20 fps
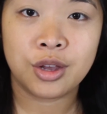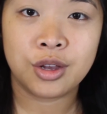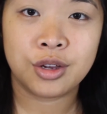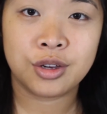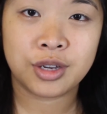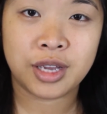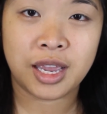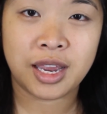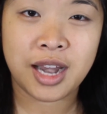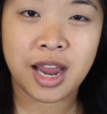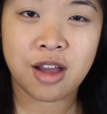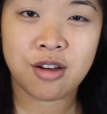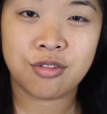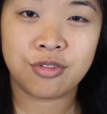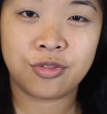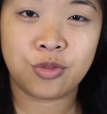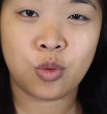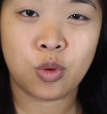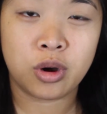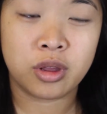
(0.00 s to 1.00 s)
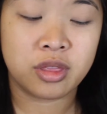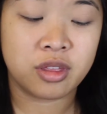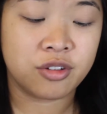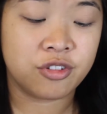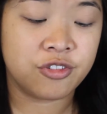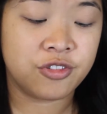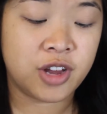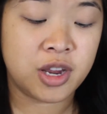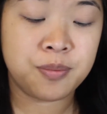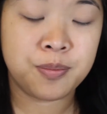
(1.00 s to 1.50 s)
Okay, now for the
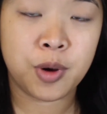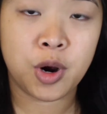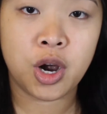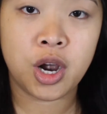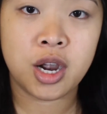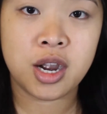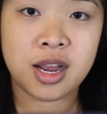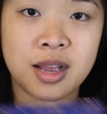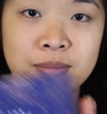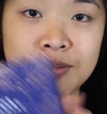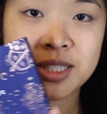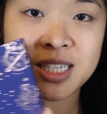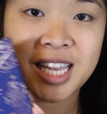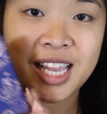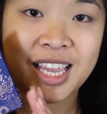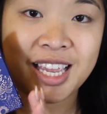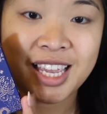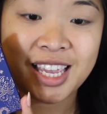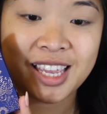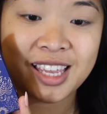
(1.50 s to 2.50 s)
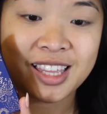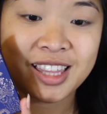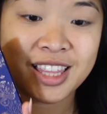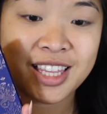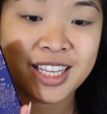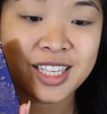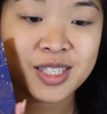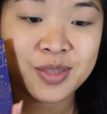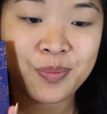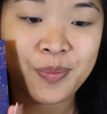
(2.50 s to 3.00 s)
fun part, I'm taking
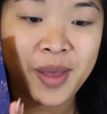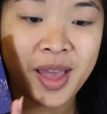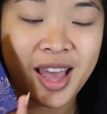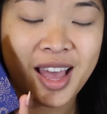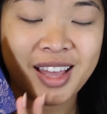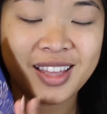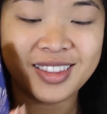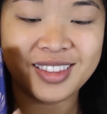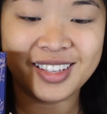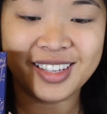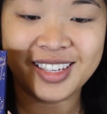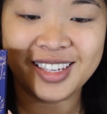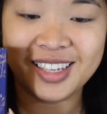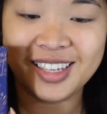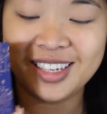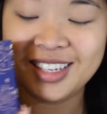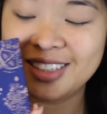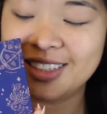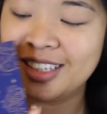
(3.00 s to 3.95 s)
this palette.